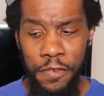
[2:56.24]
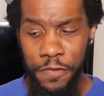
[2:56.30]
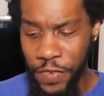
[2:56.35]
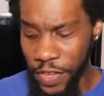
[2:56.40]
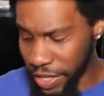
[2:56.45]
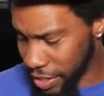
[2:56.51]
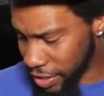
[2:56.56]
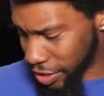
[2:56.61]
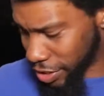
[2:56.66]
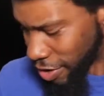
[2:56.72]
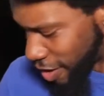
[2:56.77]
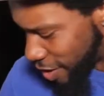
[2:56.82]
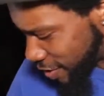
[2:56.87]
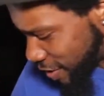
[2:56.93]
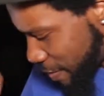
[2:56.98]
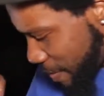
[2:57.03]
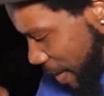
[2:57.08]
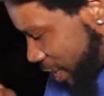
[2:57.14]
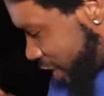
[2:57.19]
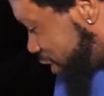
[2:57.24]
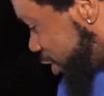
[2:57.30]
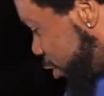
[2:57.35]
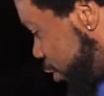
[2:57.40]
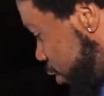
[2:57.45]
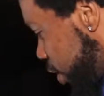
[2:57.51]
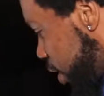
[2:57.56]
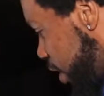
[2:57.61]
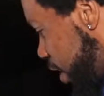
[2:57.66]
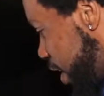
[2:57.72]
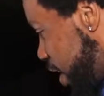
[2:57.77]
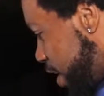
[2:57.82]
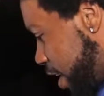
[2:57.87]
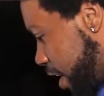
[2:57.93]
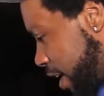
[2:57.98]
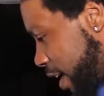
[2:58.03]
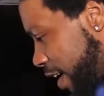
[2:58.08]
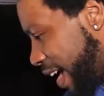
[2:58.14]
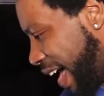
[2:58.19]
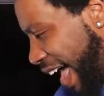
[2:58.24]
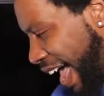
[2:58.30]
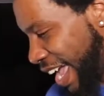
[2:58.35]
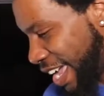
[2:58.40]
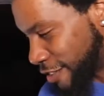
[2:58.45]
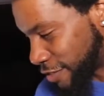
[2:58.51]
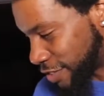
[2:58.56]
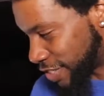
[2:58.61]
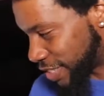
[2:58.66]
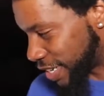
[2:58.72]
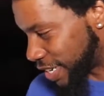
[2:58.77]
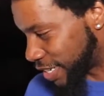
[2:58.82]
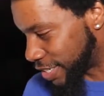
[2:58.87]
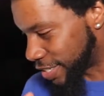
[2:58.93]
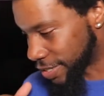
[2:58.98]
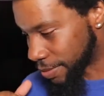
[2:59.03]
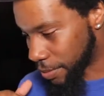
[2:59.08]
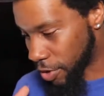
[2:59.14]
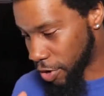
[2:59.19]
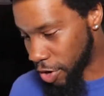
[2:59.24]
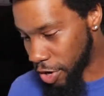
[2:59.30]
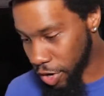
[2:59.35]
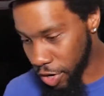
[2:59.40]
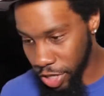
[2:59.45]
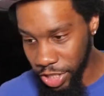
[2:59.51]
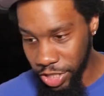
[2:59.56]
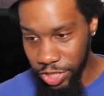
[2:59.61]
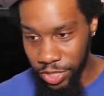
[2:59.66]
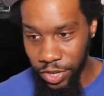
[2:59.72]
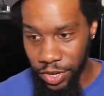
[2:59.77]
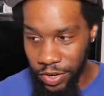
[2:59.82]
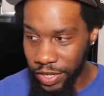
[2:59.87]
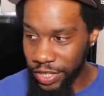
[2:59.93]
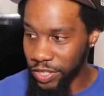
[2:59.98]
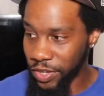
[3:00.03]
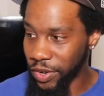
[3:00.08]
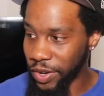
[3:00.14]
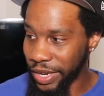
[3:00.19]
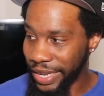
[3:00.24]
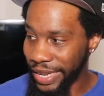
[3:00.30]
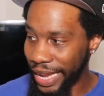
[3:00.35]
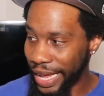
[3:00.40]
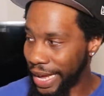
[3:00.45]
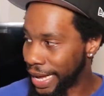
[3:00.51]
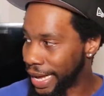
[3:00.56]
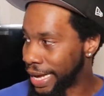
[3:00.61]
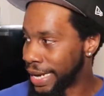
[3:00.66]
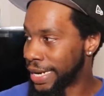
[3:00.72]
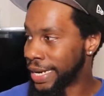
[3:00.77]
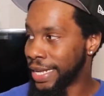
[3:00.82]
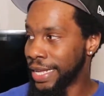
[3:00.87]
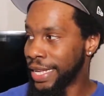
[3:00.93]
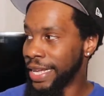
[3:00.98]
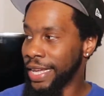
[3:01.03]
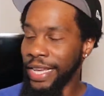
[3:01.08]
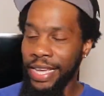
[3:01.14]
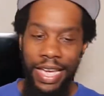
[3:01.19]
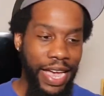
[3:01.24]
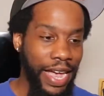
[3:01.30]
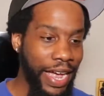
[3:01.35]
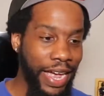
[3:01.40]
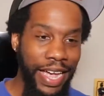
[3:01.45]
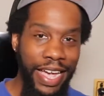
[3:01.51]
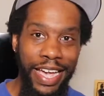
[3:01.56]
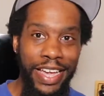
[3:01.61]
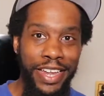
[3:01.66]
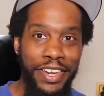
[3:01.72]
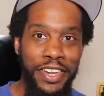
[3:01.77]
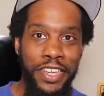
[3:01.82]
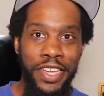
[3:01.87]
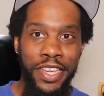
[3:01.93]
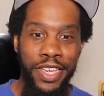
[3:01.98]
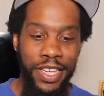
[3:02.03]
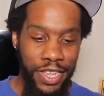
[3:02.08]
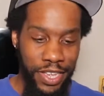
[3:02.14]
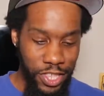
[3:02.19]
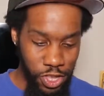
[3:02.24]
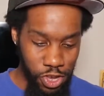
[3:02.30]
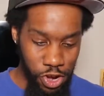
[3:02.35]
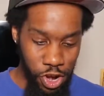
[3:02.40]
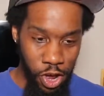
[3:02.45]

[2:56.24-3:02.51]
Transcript: fingers crossed that my shoes are in there. I have seen some horror stories online, and you